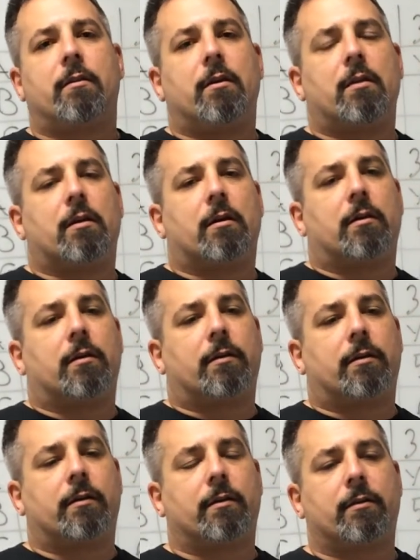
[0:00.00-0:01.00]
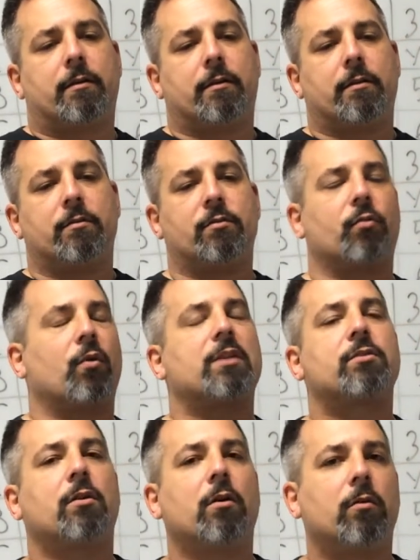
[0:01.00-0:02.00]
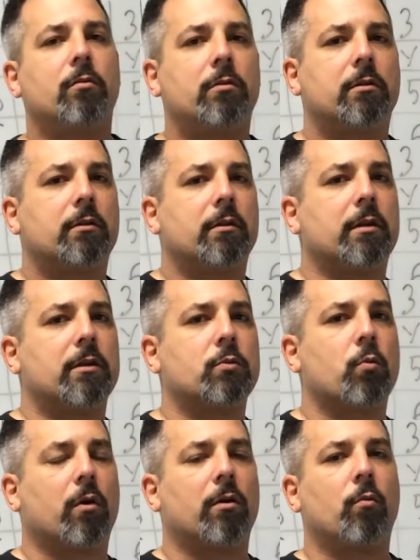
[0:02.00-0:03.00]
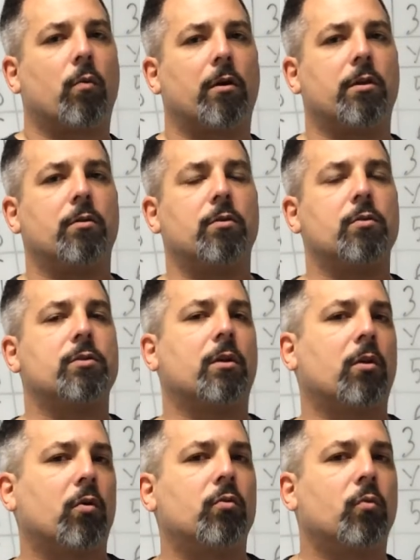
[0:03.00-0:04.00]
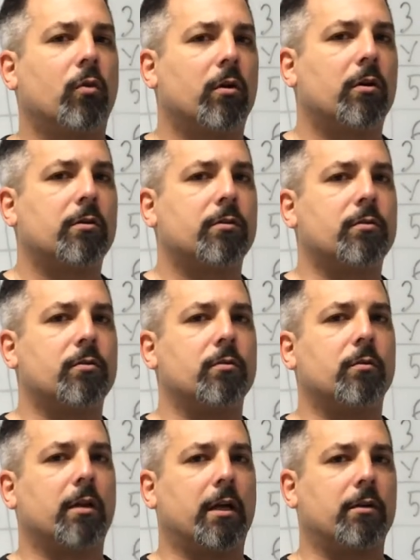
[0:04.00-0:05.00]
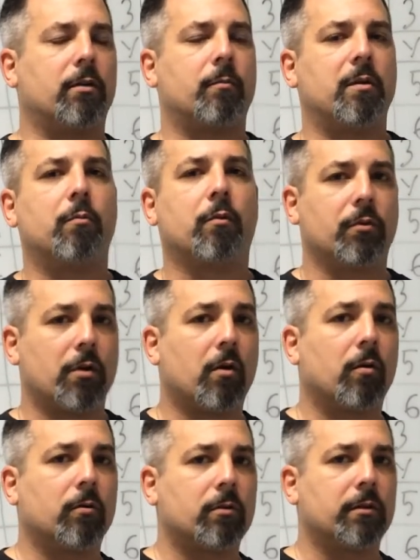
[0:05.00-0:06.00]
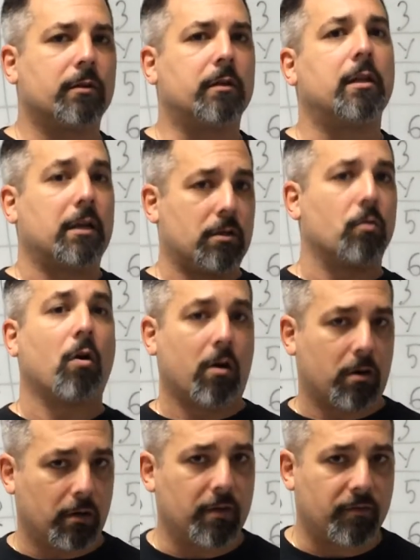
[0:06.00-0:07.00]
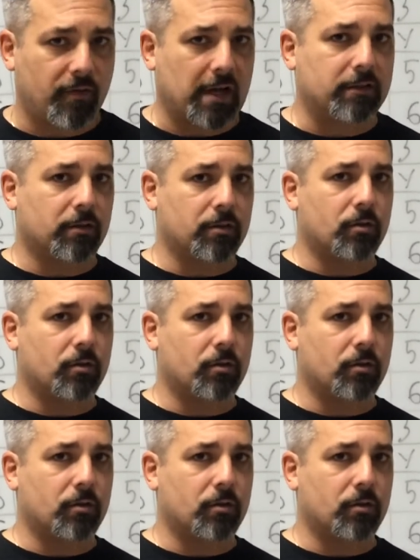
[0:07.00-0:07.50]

The duress code is one where you use a code word to let your people know that you are in fact